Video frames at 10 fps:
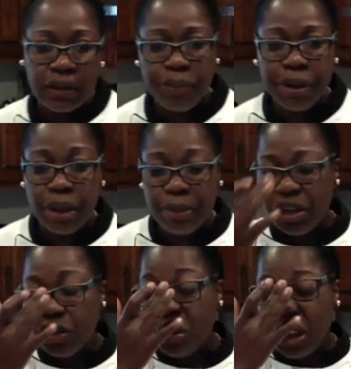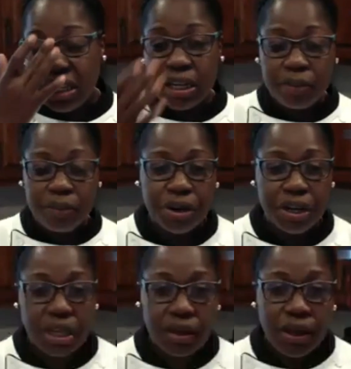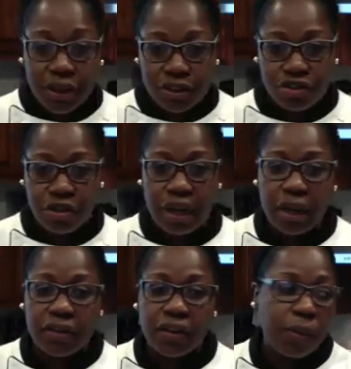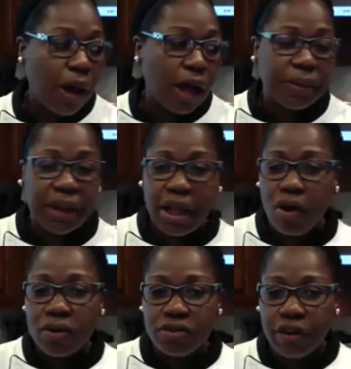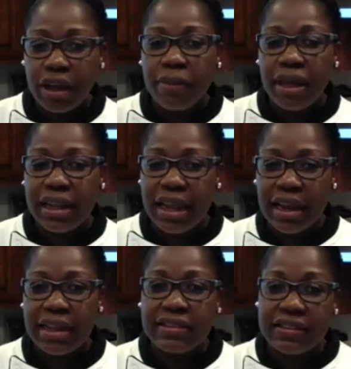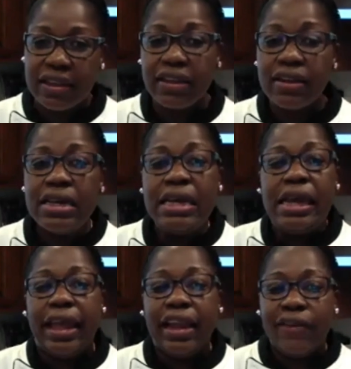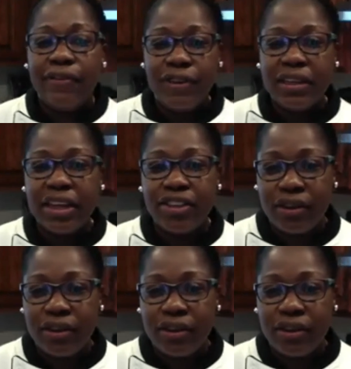But I mean, you can eat it pretty straight out of the pot, but I always recommend letting it sit. And I feel like